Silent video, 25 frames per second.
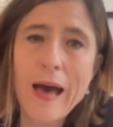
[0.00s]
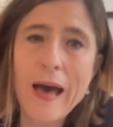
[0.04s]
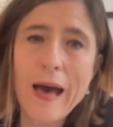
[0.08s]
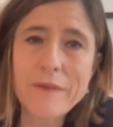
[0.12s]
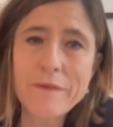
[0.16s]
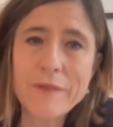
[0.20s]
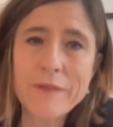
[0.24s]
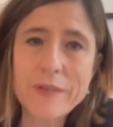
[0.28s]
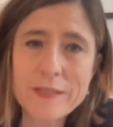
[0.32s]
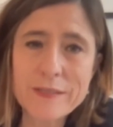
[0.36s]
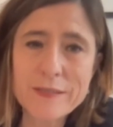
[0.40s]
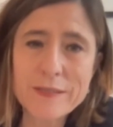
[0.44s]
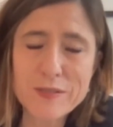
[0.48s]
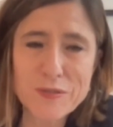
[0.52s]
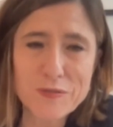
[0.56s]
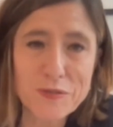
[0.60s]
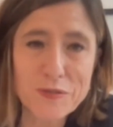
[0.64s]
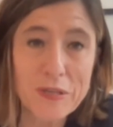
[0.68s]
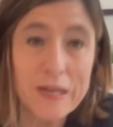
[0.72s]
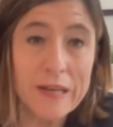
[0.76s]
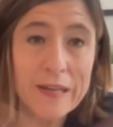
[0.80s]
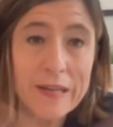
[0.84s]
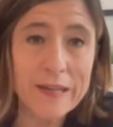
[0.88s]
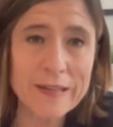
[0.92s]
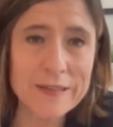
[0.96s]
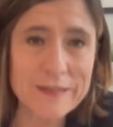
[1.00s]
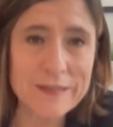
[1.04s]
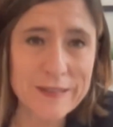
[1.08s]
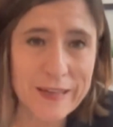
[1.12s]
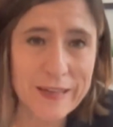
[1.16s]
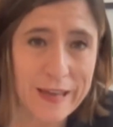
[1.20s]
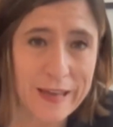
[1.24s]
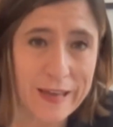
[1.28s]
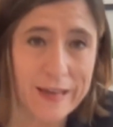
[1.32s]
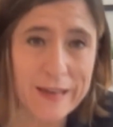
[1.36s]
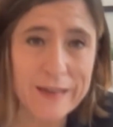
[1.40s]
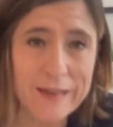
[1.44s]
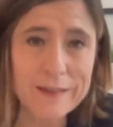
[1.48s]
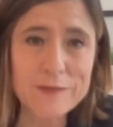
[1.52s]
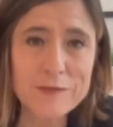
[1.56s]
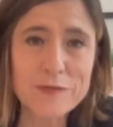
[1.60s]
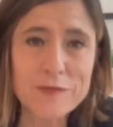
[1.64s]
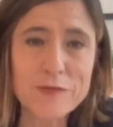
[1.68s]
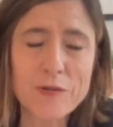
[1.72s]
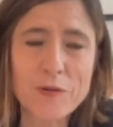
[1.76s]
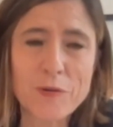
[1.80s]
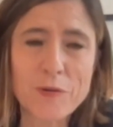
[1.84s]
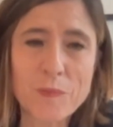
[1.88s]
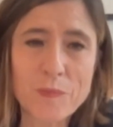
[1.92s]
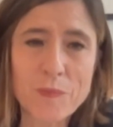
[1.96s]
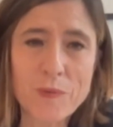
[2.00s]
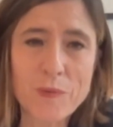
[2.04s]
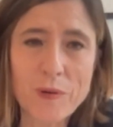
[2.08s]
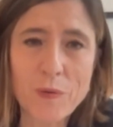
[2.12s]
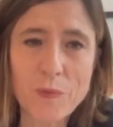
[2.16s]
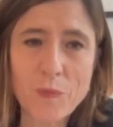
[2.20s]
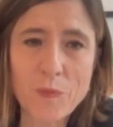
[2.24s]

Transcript: having sort of cleared the air from